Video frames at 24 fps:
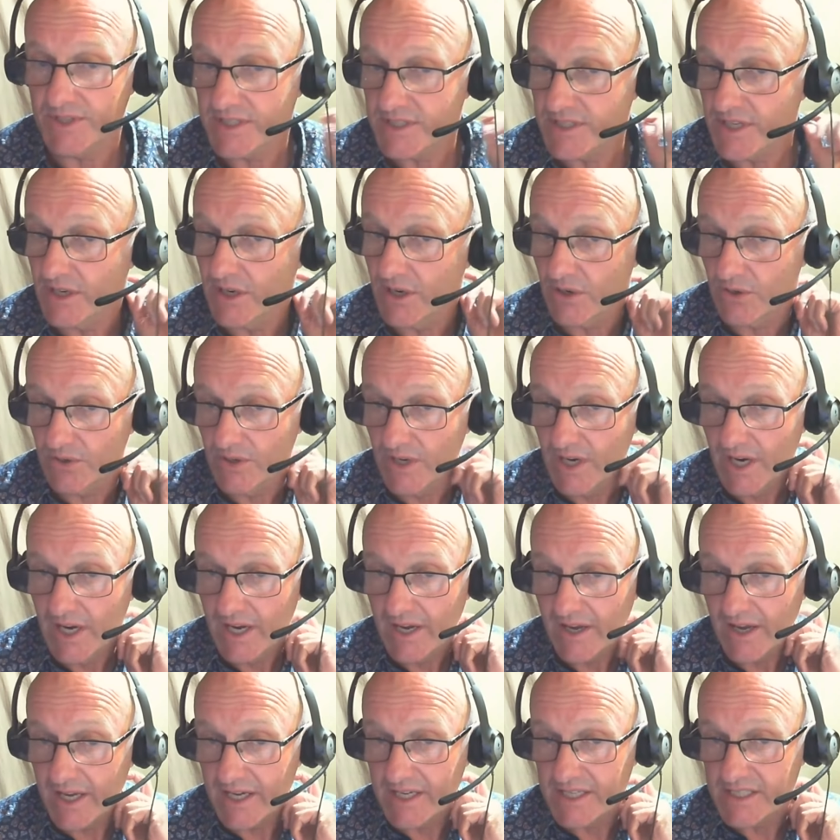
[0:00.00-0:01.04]
So
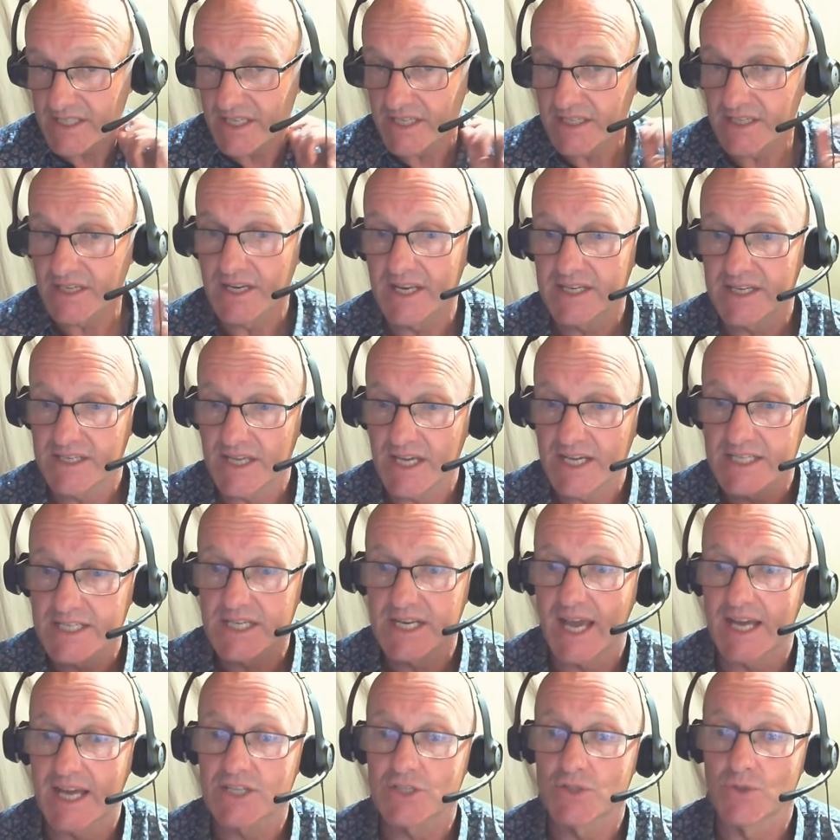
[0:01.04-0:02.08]
it is
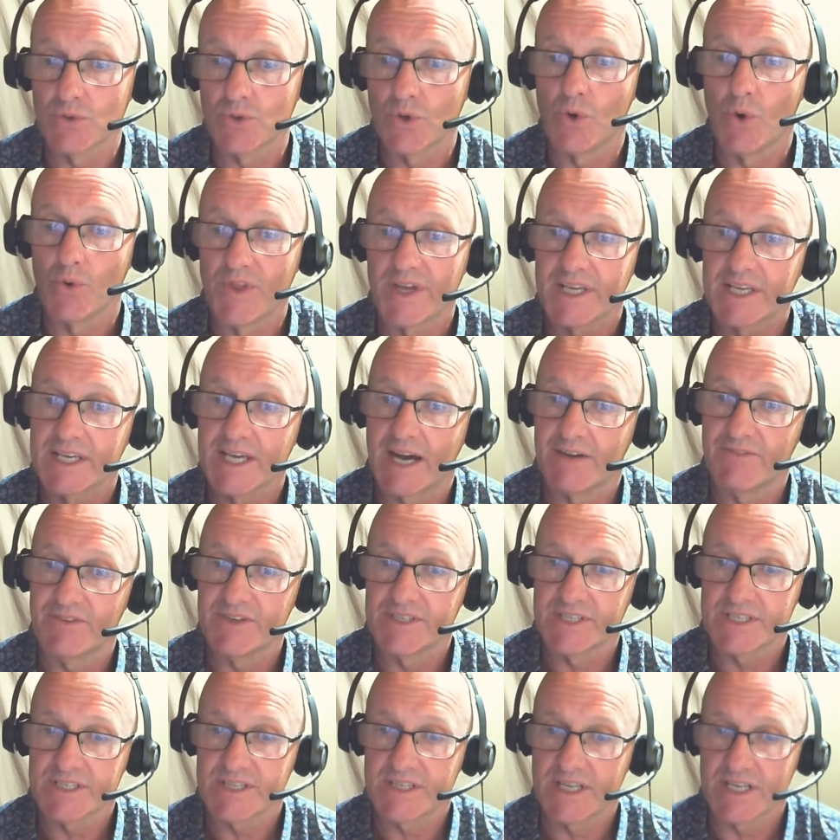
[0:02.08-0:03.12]
international law that
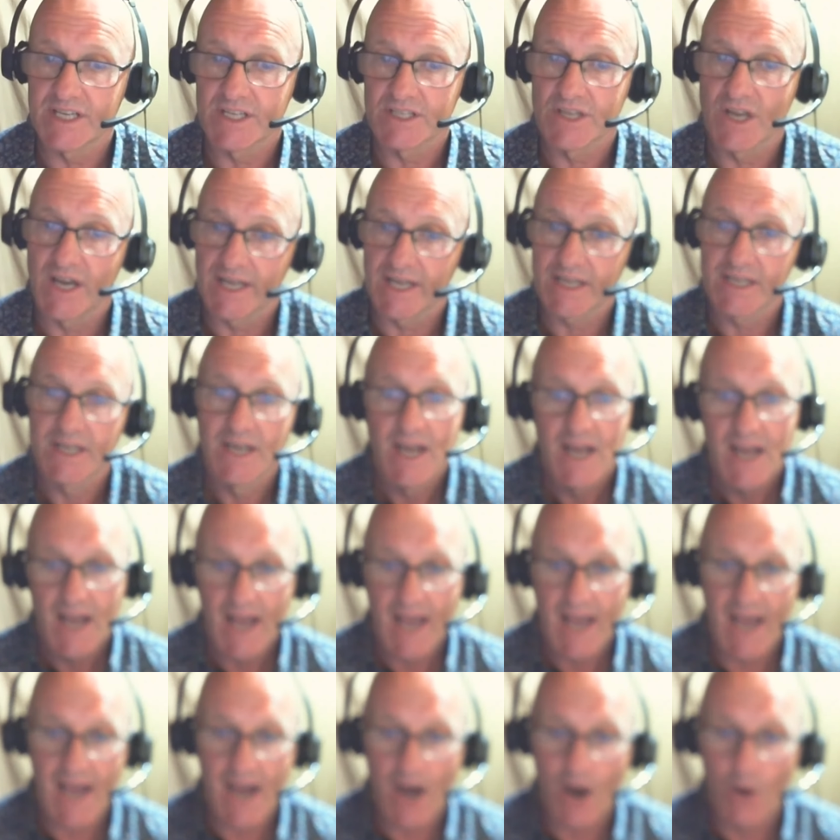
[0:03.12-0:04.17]
governs things like
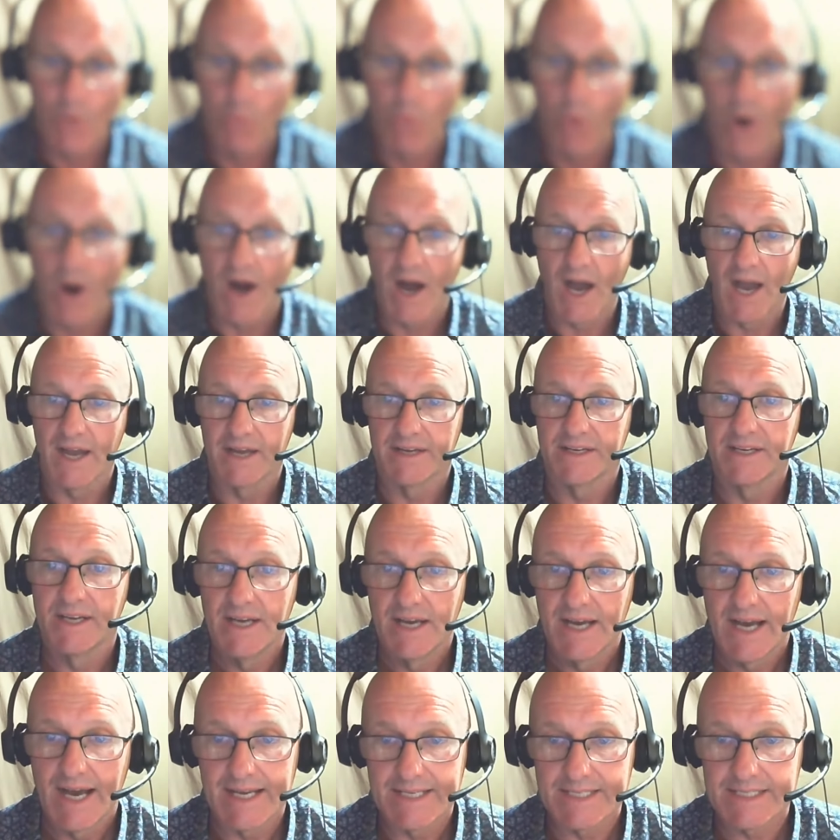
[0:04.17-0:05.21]
how wide
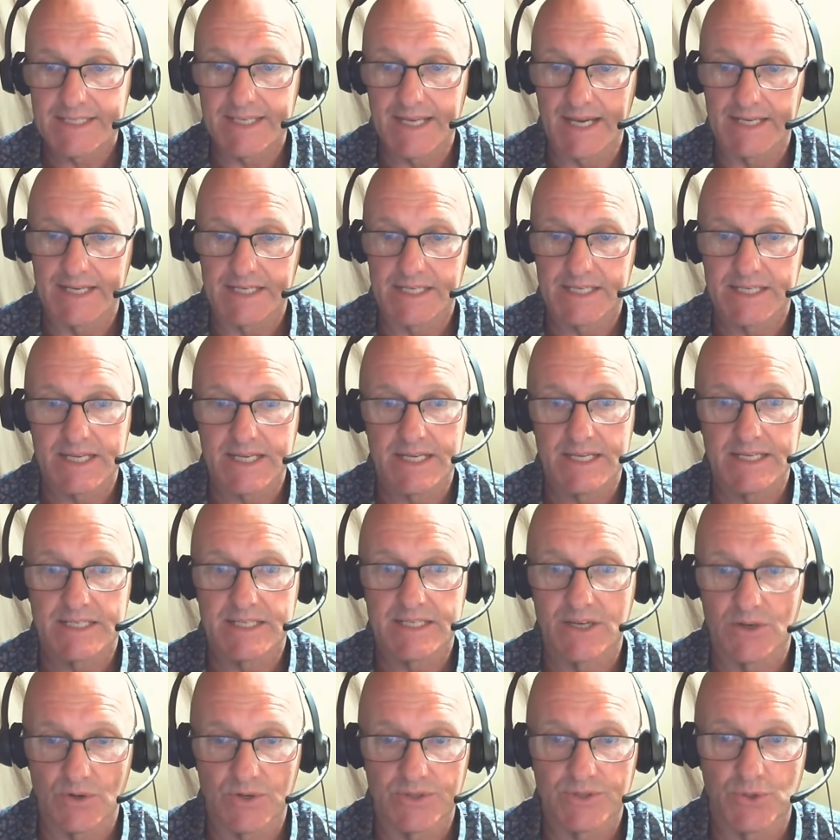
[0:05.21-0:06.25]
a state's
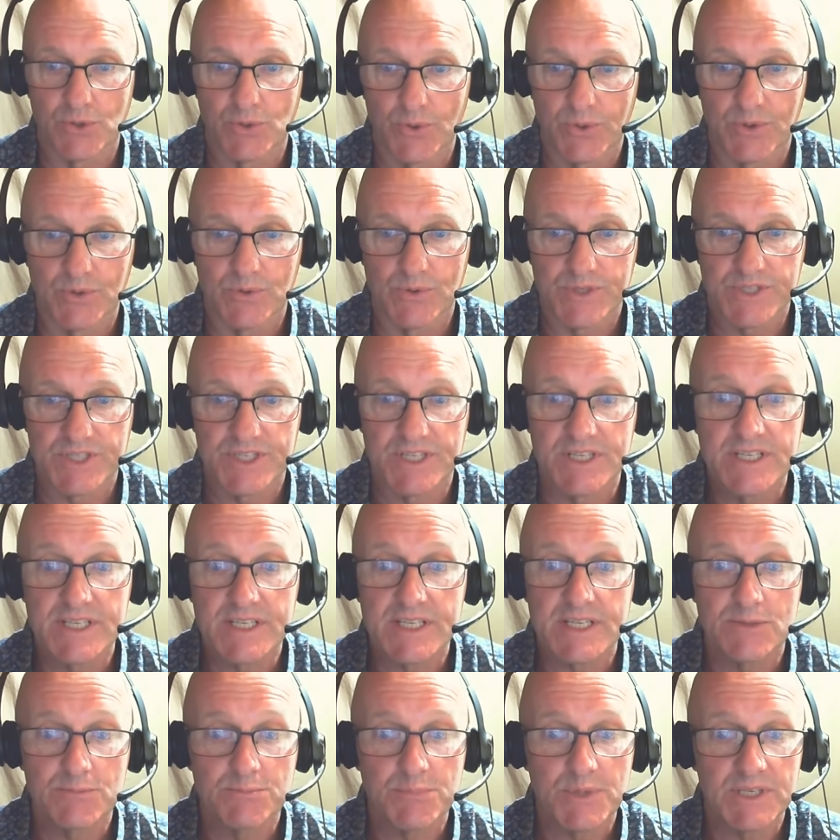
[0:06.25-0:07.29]
territorial sea
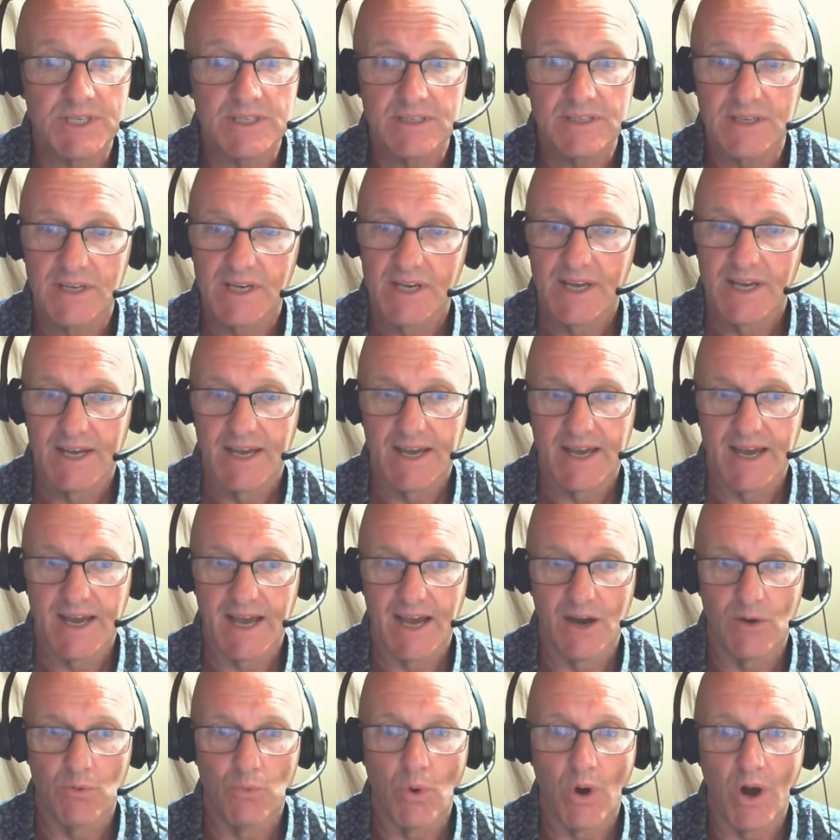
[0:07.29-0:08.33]
can be,
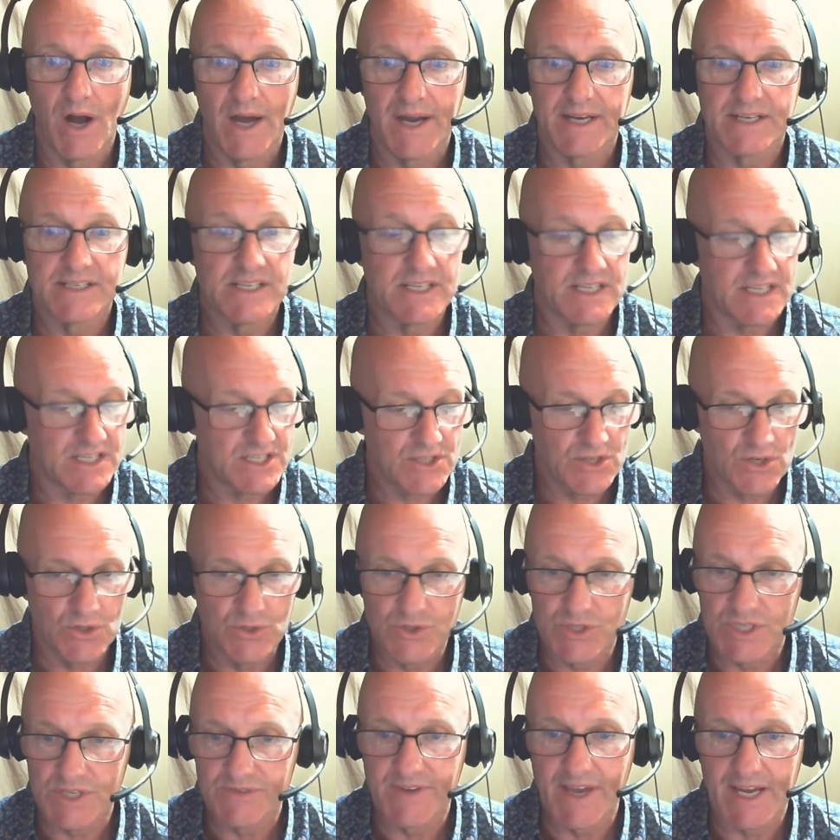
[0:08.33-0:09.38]
how wide its
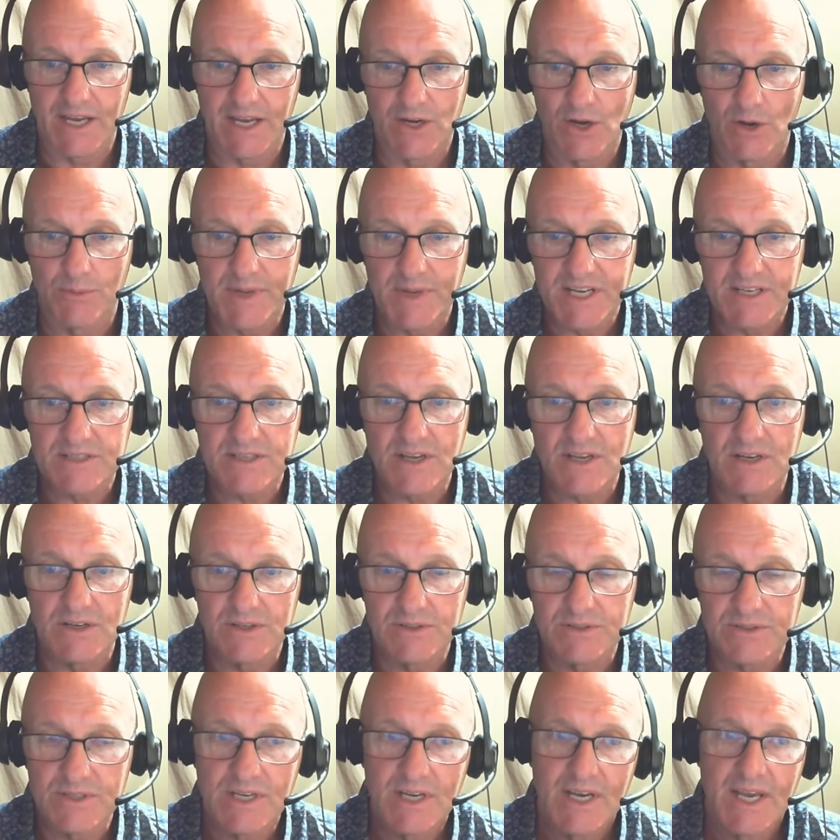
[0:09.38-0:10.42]
exclusive economic
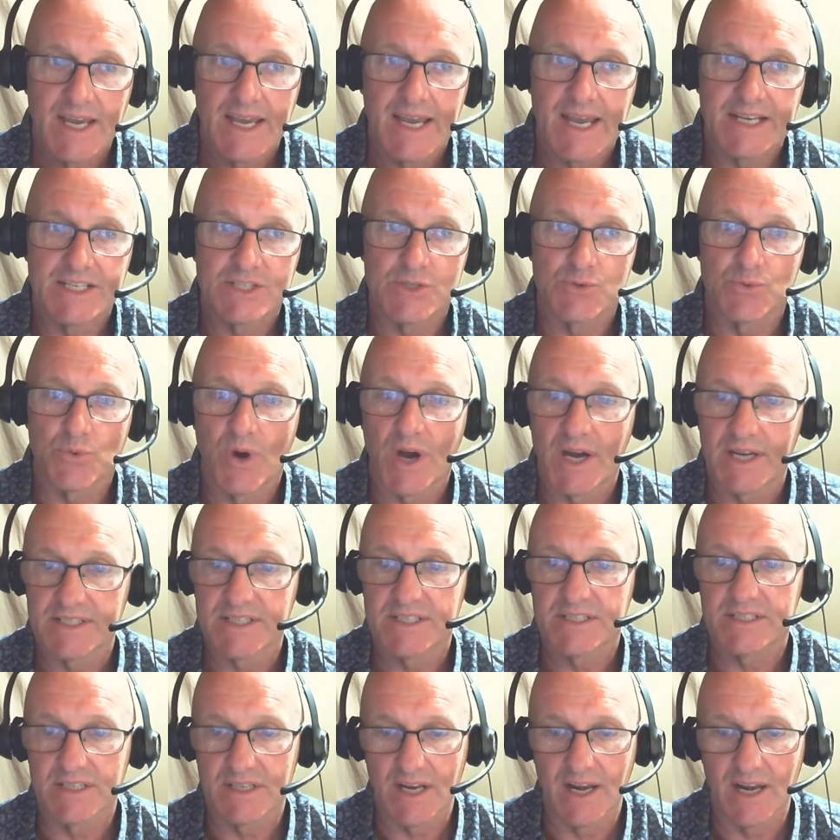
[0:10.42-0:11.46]
zone, its
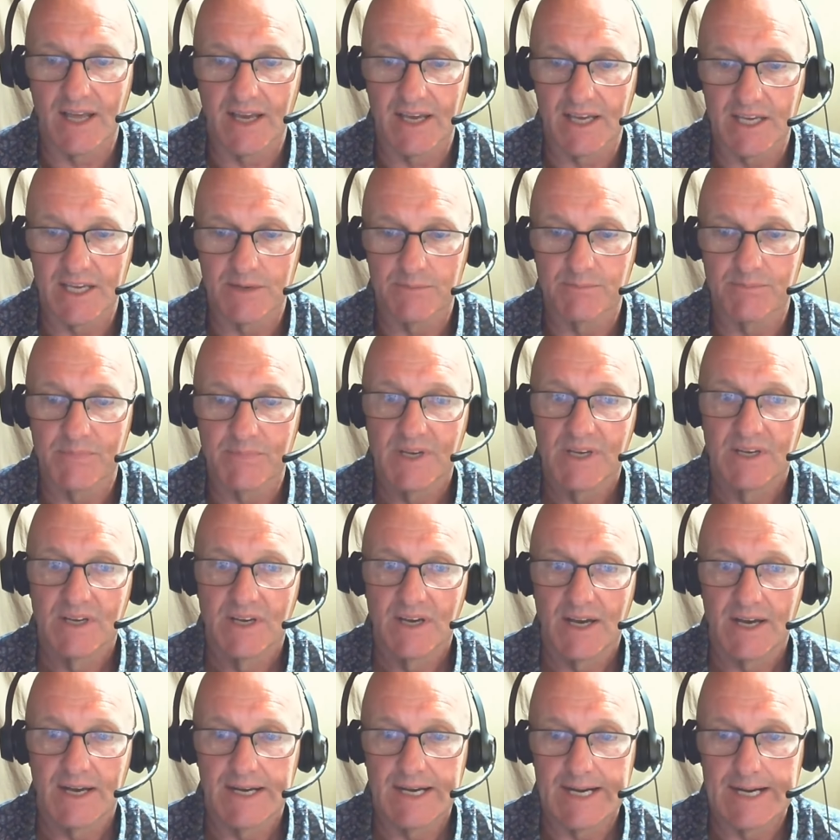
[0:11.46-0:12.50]
rights to claim
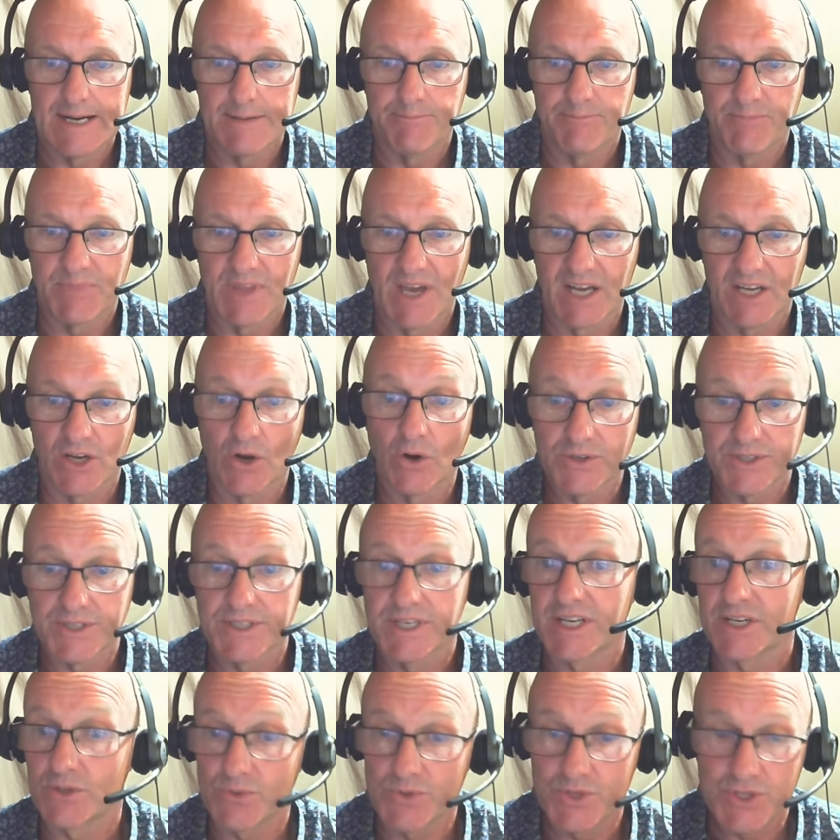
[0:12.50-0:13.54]
a
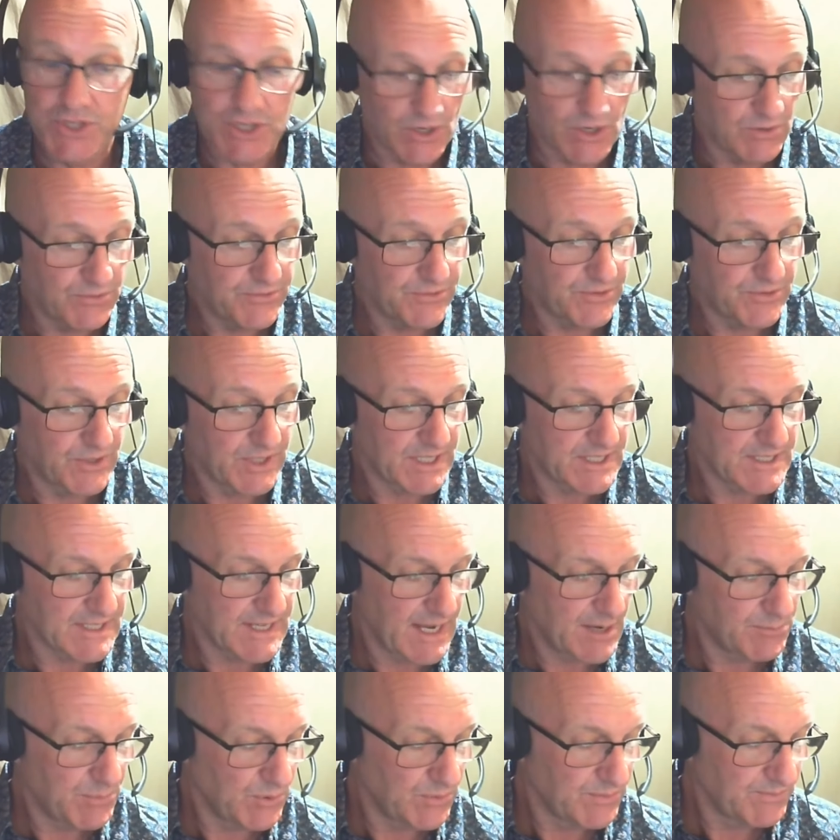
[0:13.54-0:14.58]
continental shelf, for
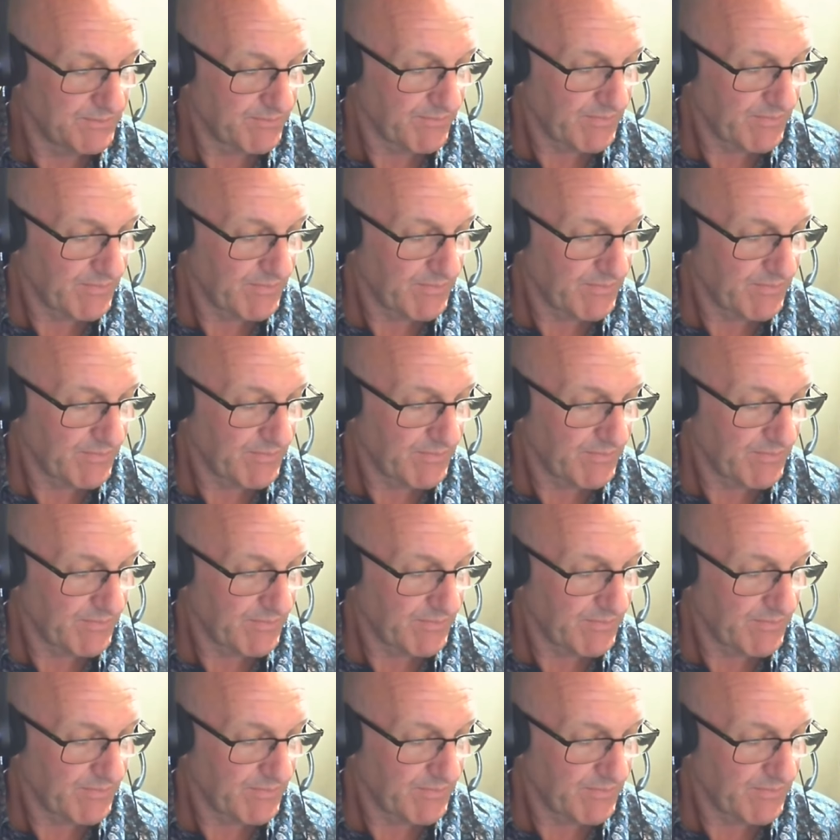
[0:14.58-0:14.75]
example.